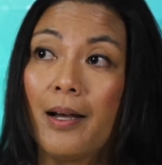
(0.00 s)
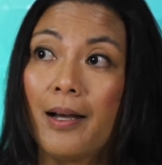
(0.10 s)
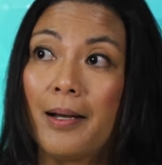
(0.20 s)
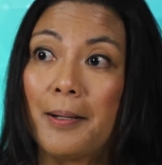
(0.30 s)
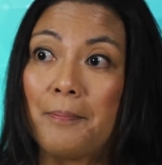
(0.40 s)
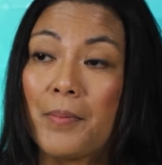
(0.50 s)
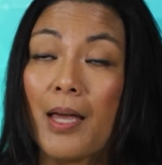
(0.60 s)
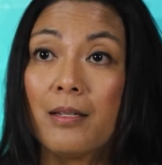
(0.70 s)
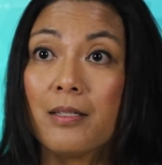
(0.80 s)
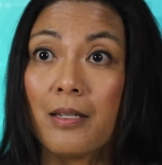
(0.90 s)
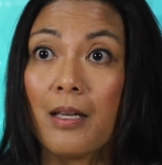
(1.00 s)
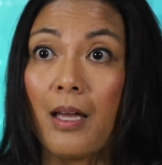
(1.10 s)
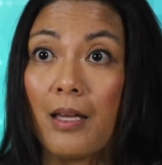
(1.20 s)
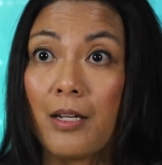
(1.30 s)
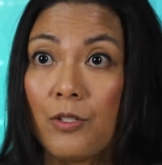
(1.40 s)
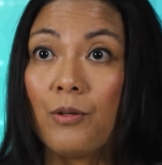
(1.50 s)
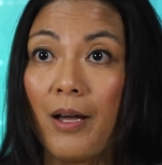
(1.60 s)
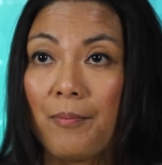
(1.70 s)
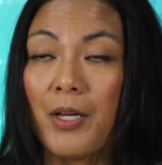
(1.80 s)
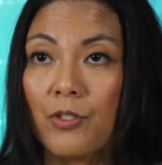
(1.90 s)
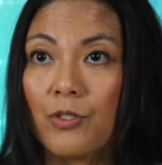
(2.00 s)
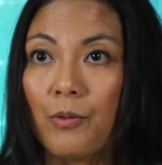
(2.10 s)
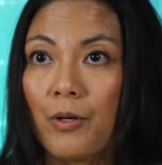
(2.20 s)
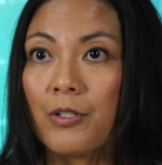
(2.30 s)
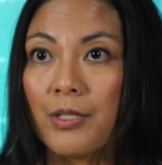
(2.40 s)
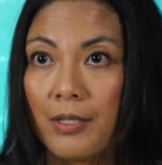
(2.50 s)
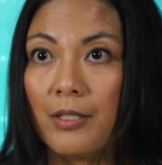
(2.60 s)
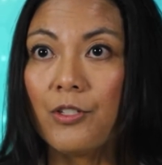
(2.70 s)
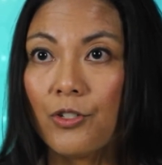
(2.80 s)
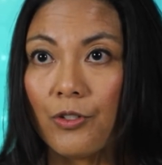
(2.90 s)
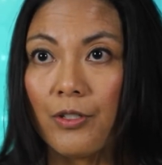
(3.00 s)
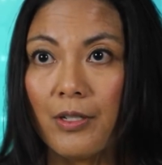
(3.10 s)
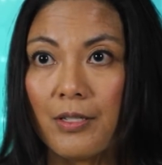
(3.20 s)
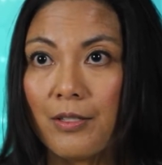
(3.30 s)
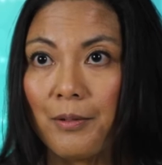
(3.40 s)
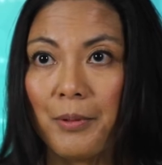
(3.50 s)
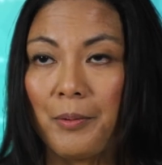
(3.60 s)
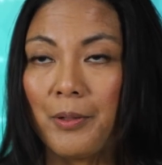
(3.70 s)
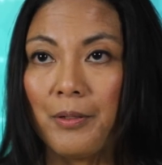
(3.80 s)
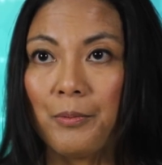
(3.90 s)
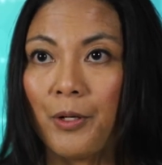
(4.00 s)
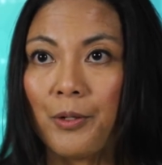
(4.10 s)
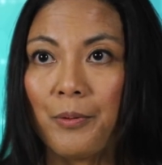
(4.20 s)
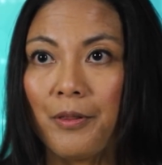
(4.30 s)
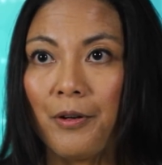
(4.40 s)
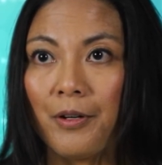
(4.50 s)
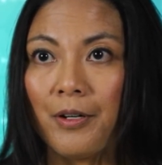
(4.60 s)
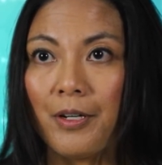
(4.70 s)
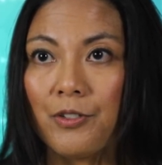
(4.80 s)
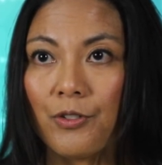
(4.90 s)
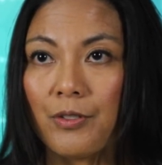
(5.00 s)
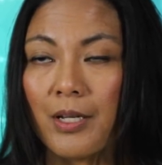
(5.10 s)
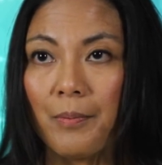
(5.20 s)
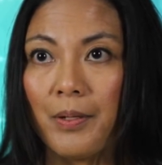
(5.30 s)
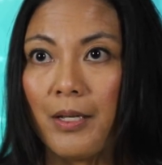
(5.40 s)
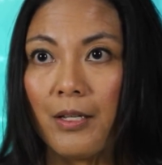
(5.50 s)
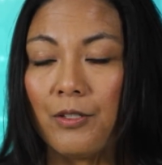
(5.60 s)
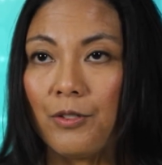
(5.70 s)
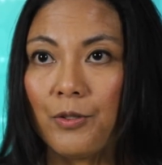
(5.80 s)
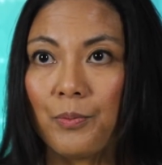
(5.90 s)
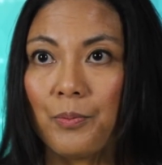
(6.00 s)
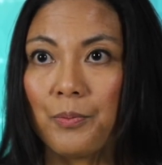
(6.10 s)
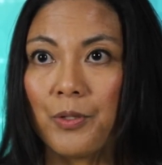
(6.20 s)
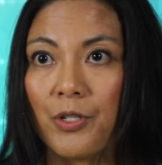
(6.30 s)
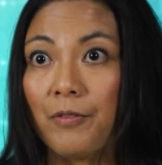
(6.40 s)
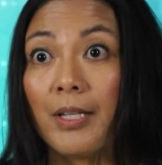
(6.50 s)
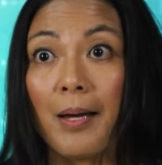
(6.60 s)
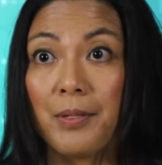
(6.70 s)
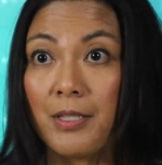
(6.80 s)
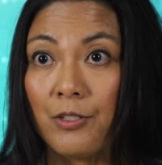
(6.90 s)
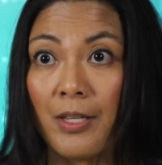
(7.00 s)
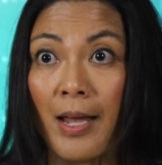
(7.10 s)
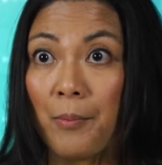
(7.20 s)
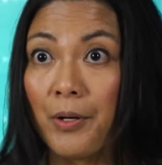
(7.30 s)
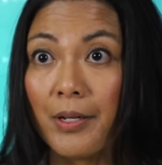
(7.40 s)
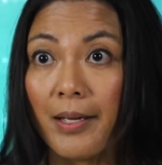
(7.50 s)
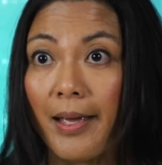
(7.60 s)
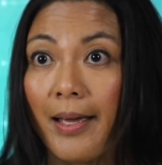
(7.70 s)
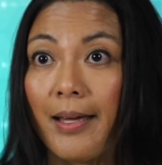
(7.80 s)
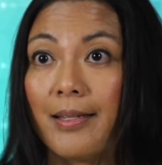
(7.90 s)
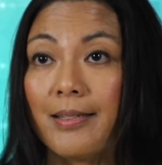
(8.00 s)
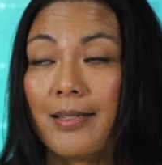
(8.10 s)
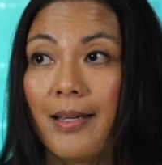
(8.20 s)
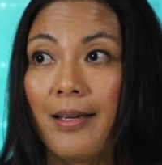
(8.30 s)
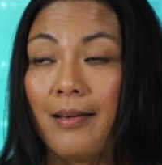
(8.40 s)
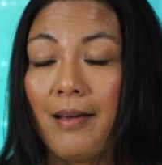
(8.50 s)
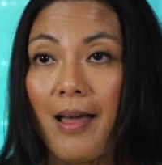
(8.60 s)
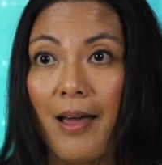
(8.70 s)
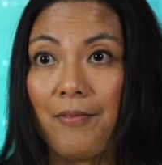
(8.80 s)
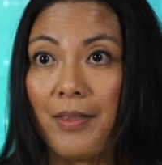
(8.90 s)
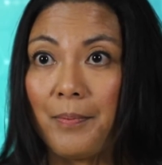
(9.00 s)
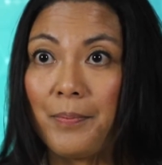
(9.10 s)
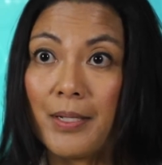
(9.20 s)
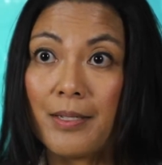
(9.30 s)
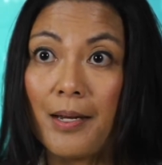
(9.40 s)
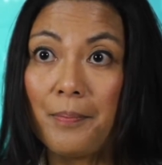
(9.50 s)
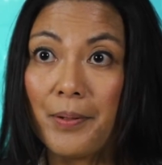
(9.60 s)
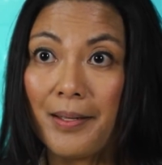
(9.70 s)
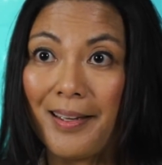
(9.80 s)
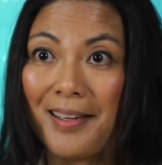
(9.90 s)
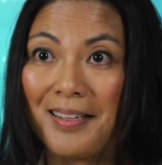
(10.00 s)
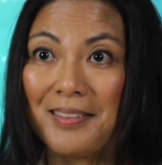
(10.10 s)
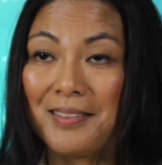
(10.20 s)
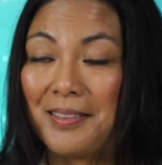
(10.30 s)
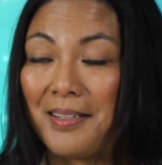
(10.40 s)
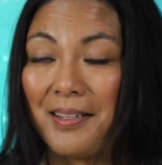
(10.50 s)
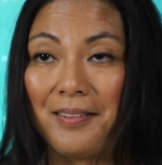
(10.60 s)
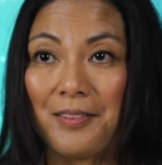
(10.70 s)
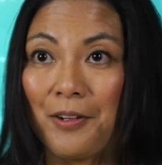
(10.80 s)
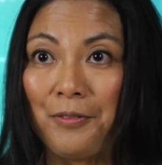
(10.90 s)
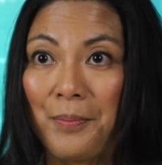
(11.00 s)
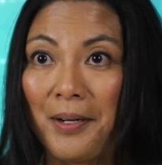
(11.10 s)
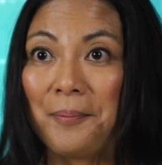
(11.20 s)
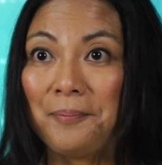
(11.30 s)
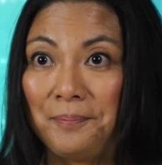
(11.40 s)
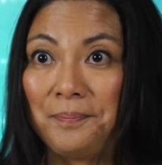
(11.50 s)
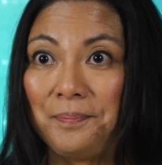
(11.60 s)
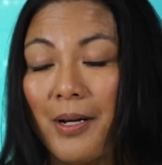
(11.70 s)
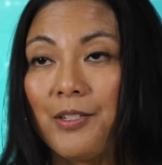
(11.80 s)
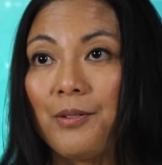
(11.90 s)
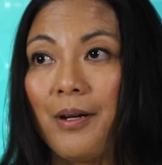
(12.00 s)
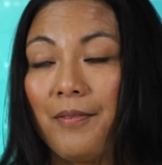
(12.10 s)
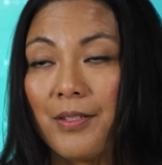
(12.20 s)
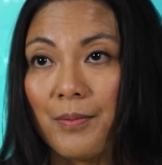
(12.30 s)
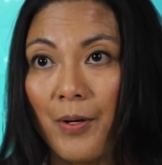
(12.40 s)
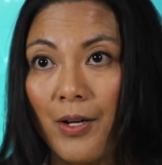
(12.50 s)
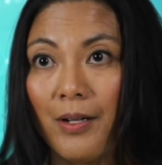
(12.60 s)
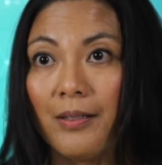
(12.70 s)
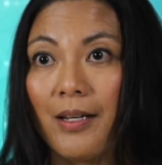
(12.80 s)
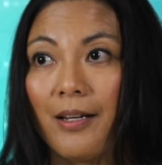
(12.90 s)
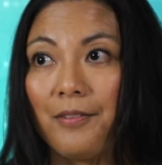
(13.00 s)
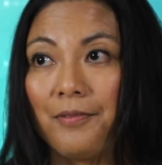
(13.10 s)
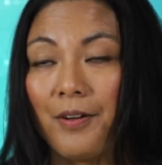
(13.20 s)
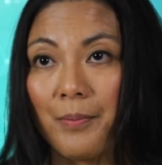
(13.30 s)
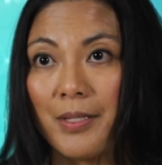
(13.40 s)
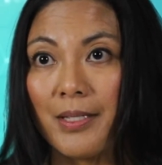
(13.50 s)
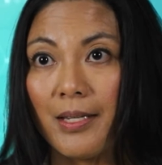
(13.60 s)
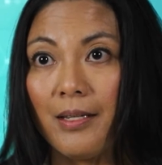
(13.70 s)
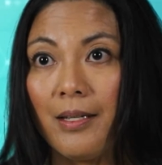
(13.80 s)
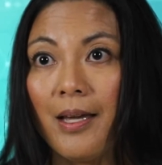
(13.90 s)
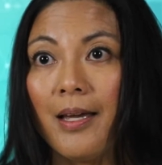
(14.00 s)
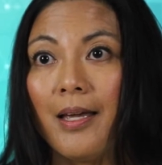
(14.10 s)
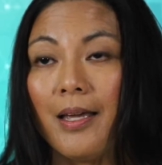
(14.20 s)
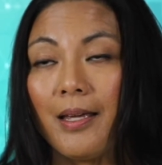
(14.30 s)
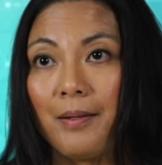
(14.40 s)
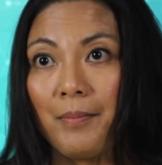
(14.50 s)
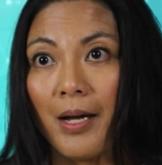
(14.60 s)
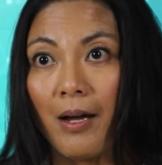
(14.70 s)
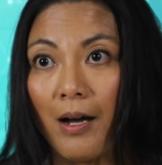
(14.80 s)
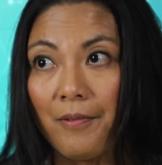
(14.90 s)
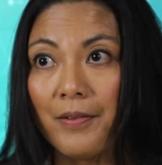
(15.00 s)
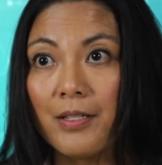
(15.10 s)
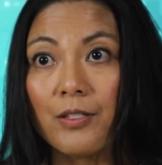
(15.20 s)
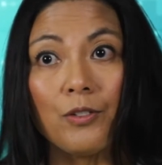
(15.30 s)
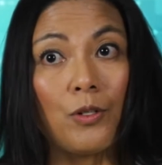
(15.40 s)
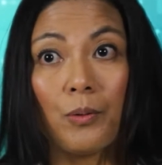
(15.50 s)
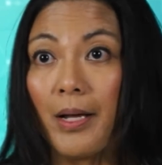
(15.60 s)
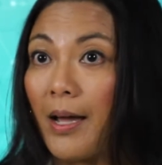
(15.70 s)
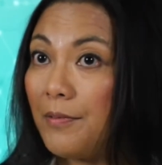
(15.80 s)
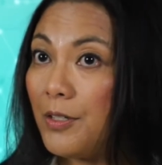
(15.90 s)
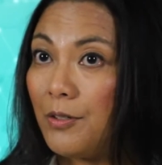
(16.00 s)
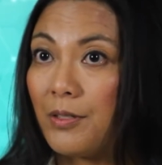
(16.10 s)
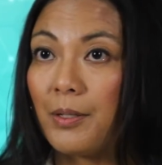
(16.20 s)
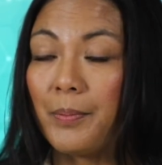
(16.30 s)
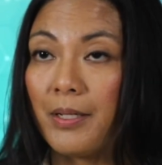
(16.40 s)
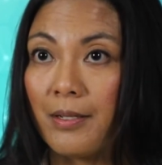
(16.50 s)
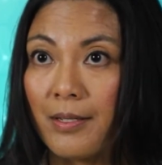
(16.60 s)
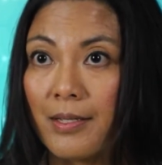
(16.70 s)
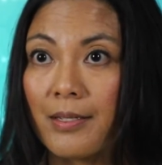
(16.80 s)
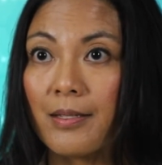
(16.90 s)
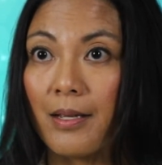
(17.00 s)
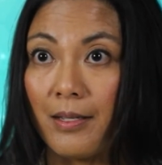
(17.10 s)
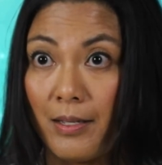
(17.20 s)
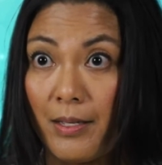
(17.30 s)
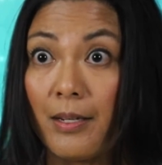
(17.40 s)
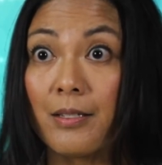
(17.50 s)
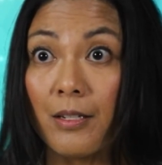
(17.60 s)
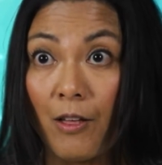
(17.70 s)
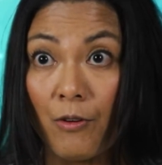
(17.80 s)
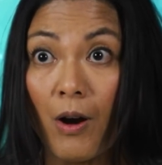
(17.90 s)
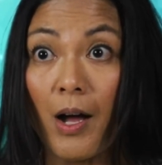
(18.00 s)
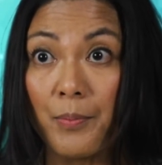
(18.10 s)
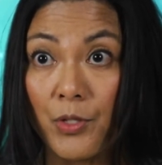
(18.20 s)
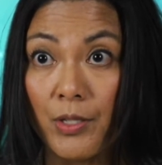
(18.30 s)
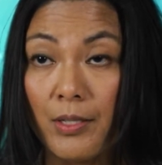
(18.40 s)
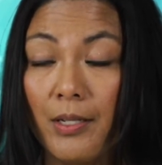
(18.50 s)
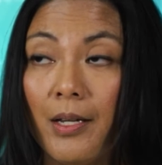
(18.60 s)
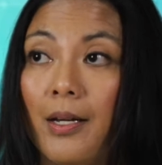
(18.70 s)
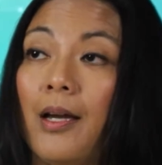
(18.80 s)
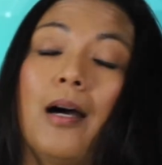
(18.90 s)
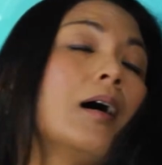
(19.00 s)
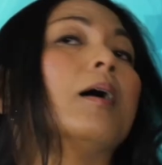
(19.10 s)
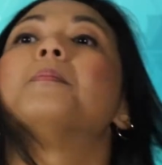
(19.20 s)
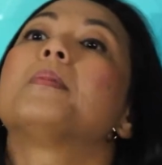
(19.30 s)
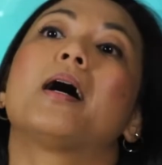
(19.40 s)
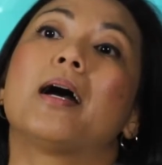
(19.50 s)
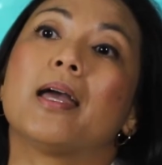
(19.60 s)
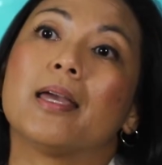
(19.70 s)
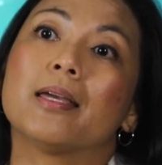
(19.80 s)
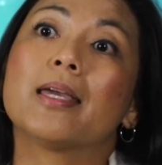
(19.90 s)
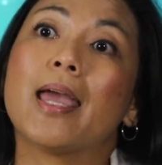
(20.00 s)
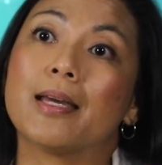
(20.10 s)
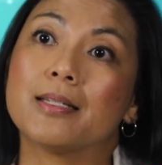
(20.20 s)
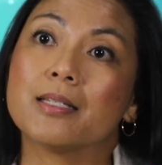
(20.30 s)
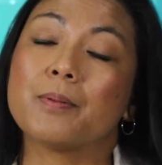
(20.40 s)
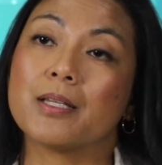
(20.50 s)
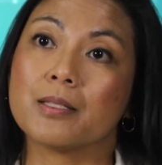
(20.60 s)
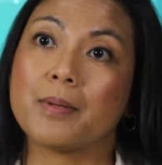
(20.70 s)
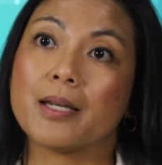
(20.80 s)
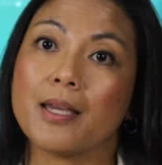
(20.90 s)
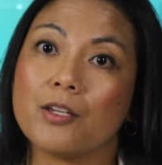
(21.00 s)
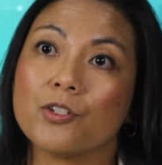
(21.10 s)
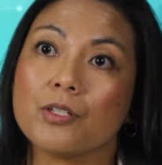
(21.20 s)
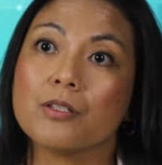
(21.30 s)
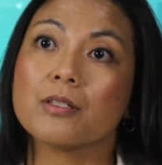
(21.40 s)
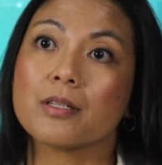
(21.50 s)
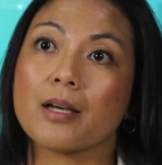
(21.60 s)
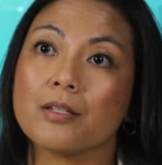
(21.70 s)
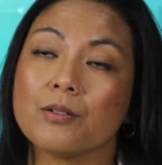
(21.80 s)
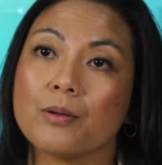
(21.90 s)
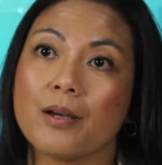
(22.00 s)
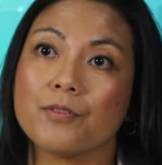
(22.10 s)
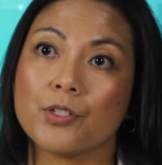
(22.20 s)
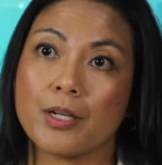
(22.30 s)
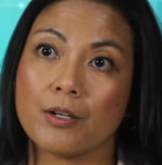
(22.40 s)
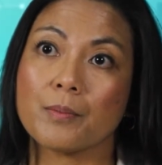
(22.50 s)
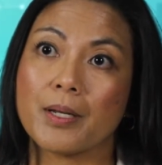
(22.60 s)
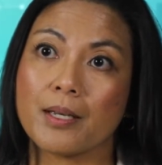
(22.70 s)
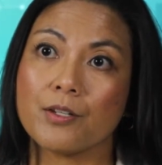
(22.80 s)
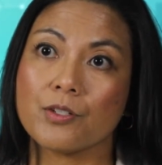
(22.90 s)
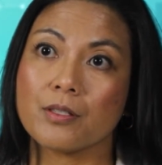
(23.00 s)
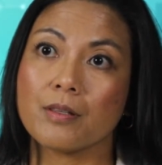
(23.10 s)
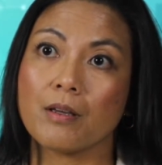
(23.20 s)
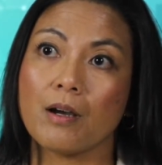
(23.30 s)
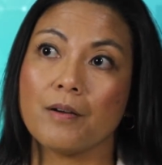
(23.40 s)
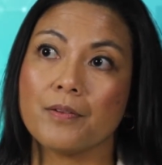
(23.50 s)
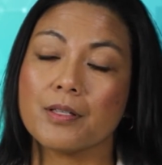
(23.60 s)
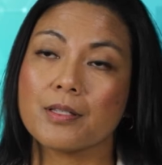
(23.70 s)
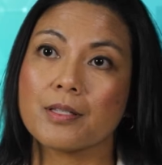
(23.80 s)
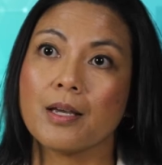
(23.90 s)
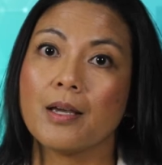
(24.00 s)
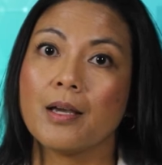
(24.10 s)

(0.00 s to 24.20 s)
And I do have patients who are still insured, and so we will work with your insurance company and use whichever lab is in network and have them picked up and go from there. I do have a small pharmacy in my office. You don't have to use it, but it is another option. I can dispense medications. I do have generic medications in the office.